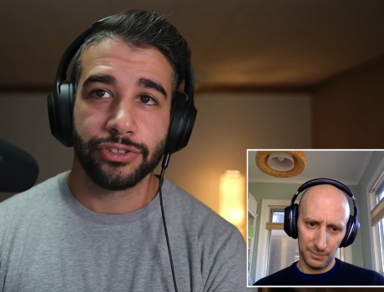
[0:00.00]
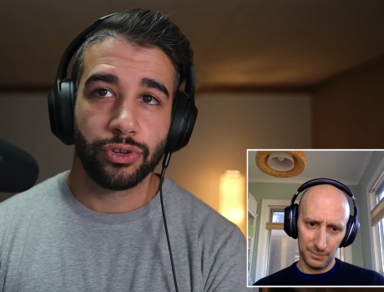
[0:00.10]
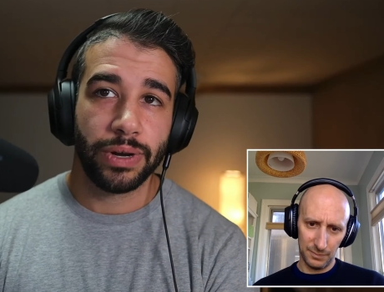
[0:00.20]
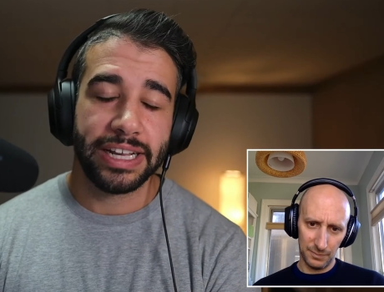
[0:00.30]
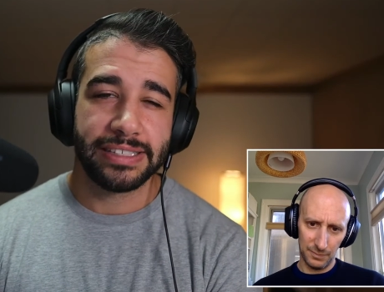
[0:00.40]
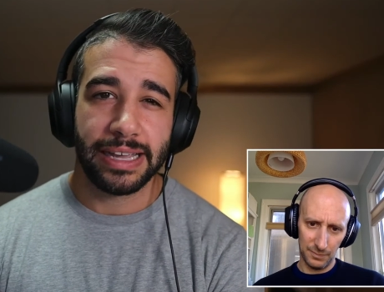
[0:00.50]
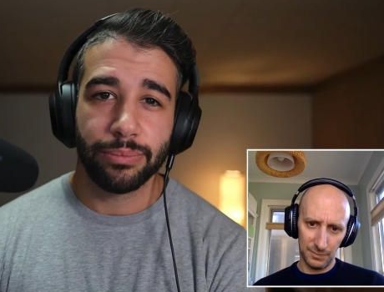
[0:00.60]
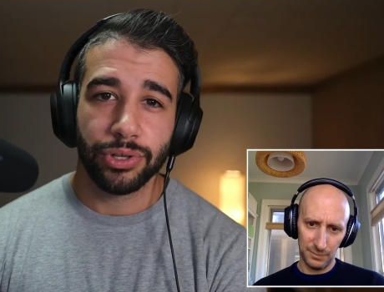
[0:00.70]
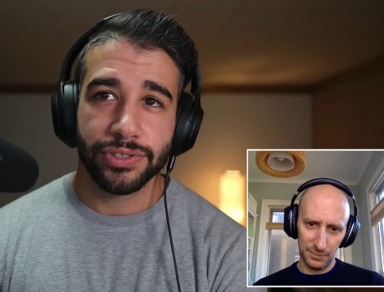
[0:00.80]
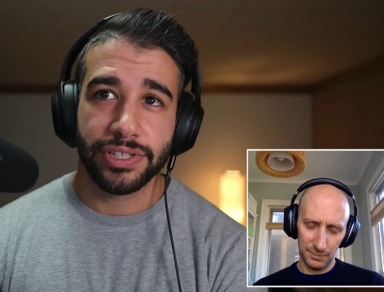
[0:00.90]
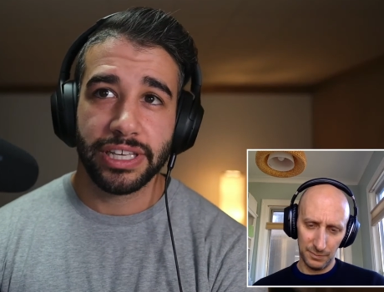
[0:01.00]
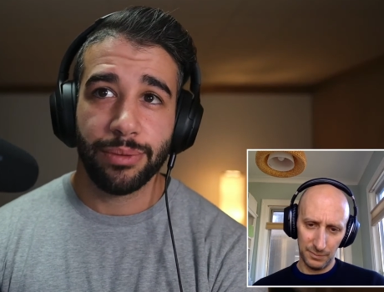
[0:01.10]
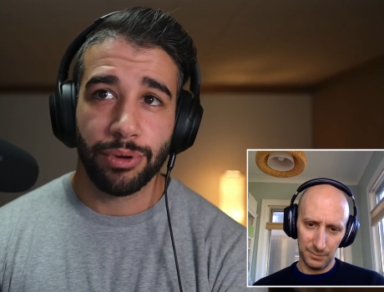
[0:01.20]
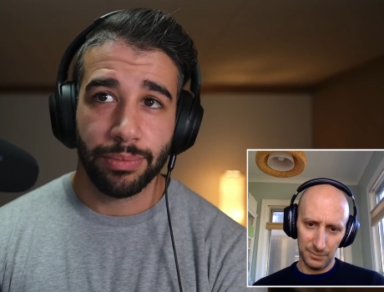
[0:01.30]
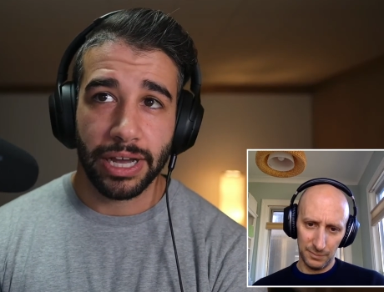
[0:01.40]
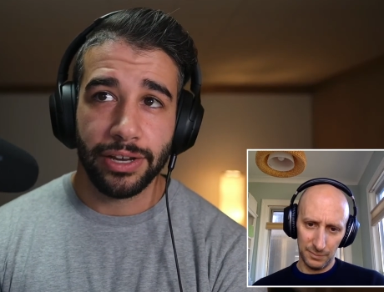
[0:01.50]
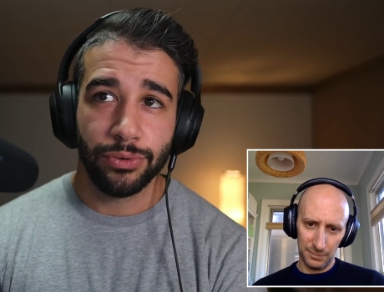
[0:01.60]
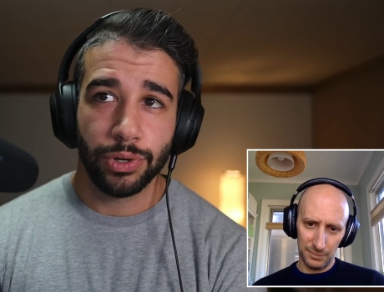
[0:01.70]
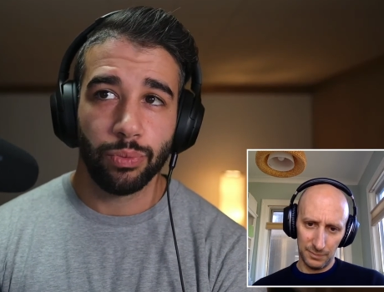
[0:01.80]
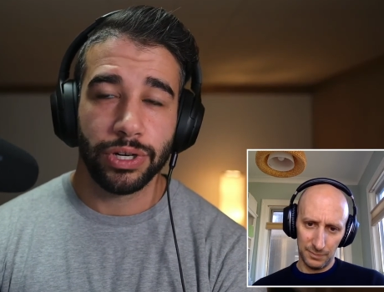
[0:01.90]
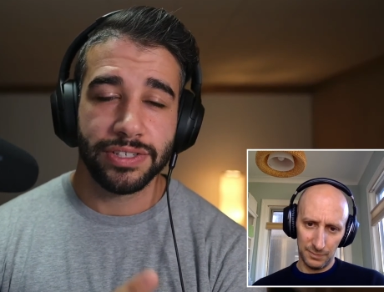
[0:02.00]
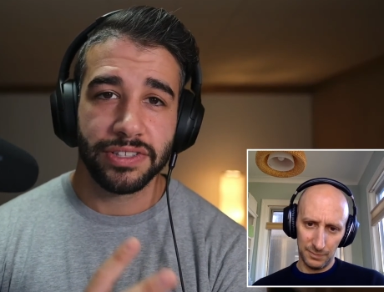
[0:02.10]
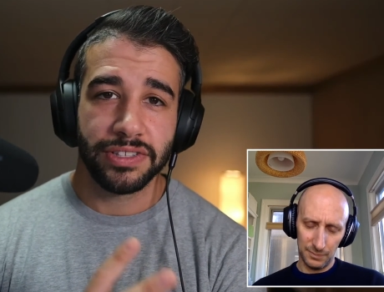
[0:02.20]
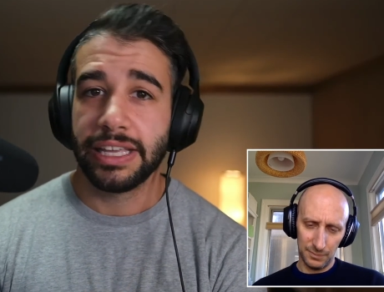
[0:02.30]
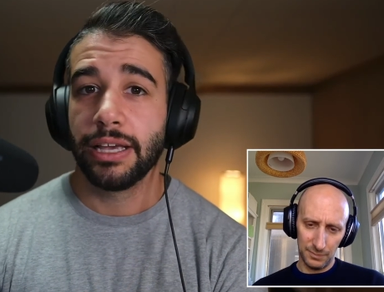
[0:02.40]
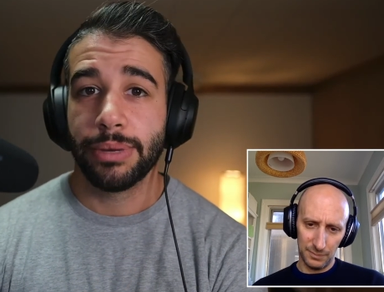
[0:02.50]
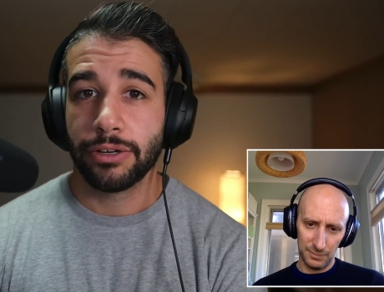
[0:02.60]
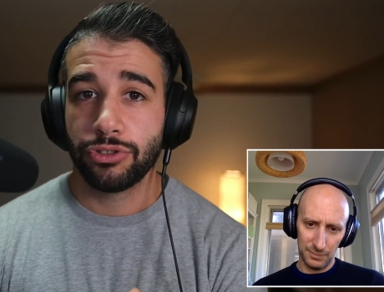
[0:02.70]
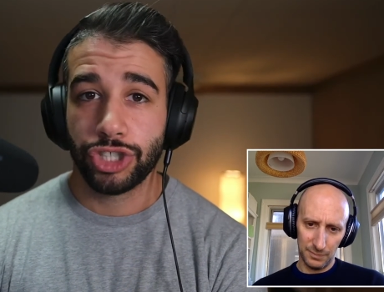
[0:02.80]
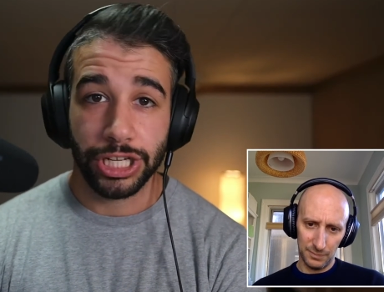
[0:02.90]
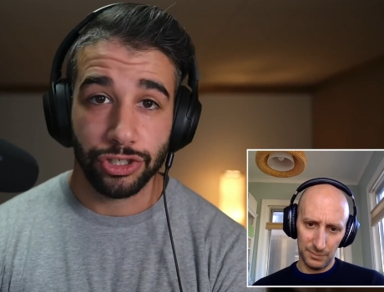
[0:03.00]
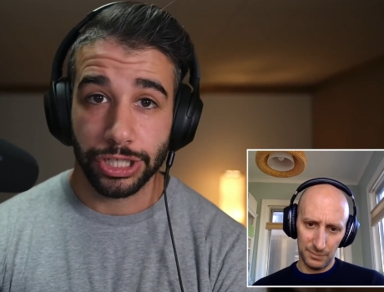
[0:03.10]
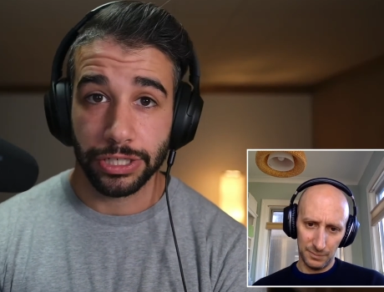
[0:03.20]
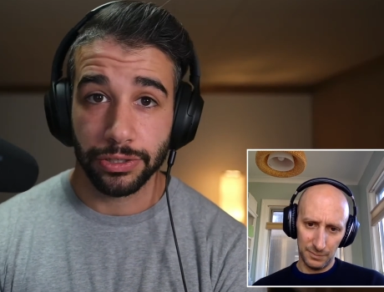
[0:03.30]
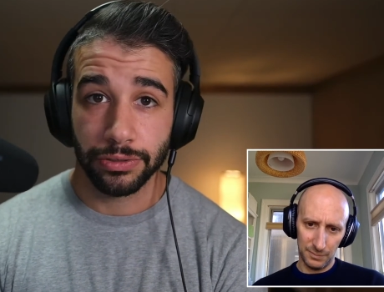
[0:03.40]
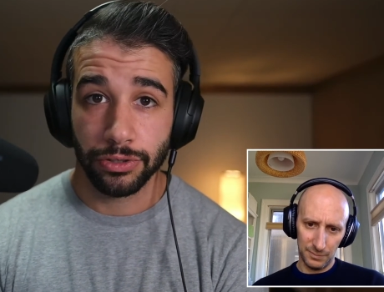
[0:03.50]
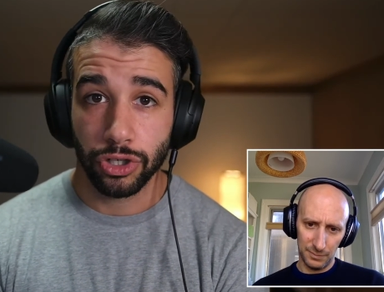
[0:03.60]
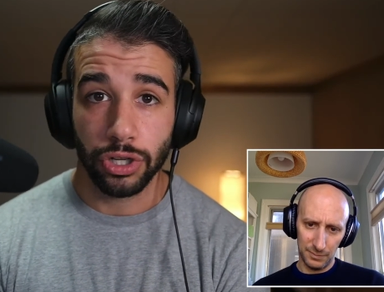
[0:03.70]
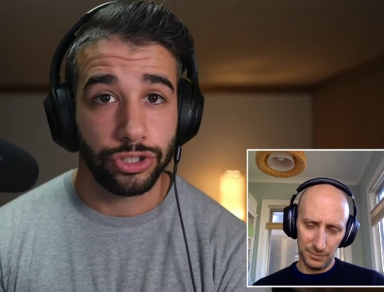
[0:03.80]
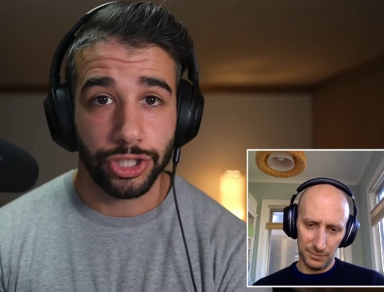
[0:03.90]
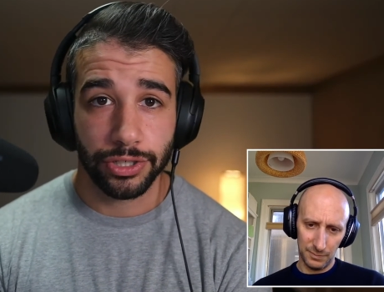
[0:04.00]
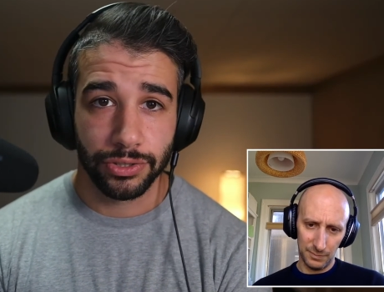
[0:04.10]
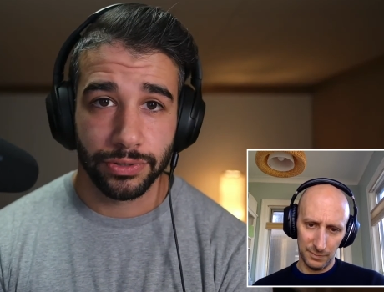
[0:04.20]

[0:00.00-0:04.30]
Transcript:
Speaker 1: as great examples to keep in mind when one is thinking about changing culture.